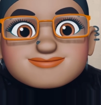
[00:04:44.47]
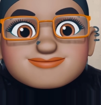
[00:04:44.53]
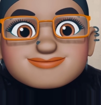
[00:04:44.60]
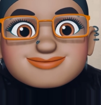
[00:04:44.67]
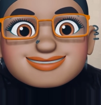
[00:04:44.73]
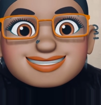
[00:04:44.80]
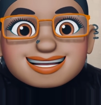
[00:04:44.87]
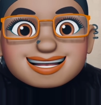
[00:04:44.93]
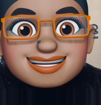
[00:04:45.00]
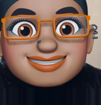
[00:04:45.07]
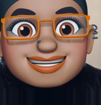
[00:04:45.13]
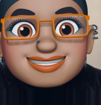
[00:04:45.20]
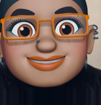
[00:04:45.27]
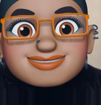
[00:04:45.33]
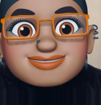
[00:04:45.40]
Yeah,
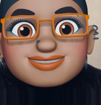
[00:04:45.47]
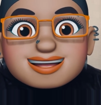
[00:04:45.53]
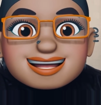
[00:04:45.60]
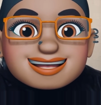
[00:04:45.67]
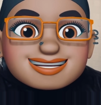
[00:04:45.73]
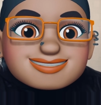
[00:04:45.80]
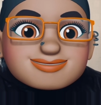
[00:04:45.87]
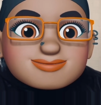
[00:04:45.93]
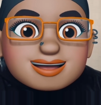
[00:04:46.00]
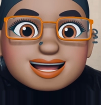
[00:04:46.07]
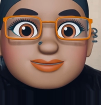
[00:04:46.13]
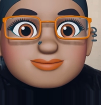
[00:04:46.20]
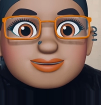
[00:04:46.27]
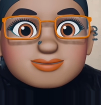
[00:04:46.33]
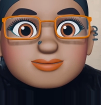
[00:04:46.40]
they try and
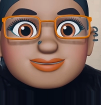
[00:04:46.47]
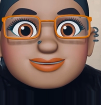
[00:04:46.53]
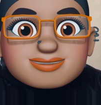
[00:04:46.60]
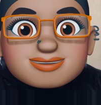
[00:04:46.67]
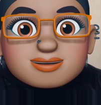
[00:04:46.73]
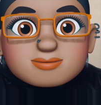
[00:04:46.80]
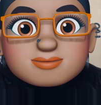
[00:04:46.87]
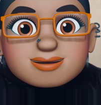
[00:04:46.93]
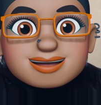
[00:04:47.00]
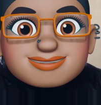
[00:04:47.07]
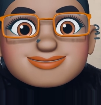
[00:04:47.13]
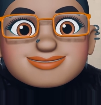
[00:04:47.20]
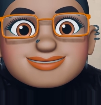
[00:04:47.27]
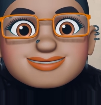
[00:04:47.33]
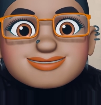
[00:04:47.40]
grab you with low
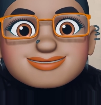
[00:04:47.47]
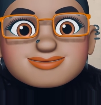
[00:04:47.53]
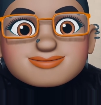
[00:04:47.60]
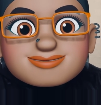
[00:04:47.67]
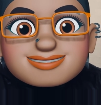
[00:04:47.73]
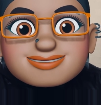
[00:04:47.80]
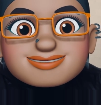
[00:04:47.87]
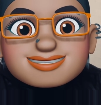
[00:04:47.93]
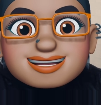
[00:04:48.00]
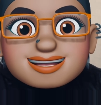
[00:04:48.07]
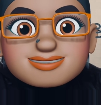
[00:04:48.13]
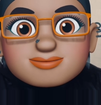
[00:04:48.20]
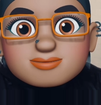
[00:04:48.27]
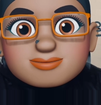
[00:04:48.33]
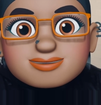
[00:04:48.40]
prices and
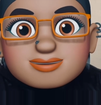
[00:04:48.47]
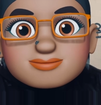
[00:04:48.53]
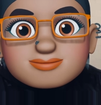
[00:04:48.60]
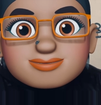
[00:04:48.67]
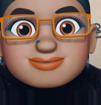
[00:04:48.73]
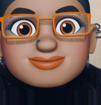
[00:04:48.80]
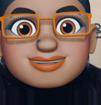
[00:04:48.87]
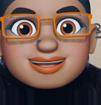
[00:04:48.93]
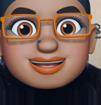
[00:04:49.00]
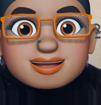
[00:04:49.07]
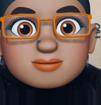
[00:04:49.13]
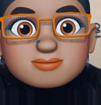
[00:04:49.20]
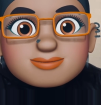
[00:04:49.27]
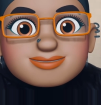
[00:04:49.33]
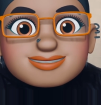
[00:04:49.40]
discounts when you first sign
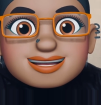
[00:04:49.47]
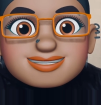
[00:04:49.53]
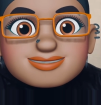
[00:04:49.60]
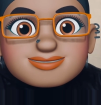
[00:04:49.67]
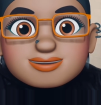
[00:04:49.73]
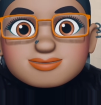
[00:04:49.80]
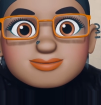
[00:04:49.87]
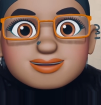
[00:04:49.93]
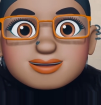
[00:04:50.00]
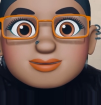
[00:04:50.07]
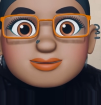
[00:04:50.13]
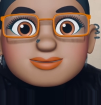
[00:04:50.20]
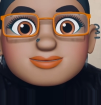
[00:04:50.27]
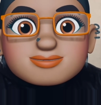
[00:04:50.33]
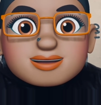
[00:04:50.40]
up, but then your
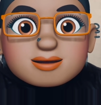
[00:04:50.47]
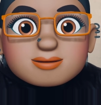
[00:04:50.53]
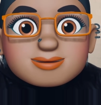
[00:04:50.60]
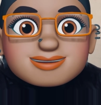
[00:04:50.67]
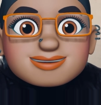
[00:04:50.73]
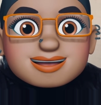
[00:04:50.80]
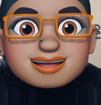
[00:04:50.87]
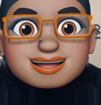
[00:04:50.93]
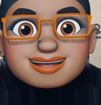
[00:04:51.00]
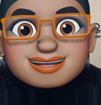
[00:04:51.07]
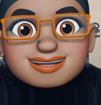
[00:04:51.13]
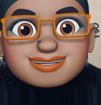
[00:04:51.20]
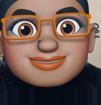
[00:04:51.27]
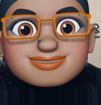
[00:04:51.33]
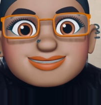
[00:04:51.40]
renewal's always high
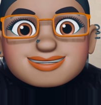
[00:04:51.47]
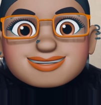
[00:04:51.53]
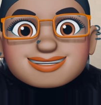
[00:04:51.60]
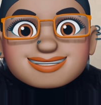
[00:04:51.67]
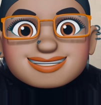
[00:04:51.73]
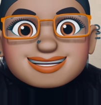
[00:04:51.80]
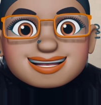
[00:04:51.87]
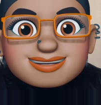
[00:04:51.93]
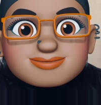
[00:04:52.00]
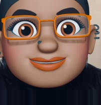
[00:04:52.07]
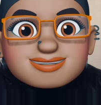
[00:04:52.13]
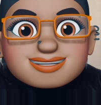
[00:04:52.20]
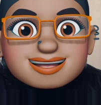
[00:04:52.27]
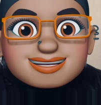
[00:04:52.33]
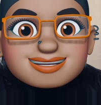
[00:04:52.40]
and
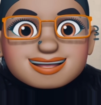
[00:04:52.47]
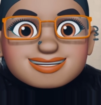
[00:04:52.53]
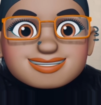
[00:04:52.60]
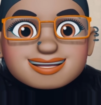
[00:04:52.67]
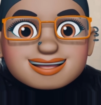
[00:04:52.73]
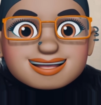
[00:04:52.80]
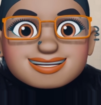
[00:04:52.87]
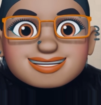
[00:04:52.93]
everything like that.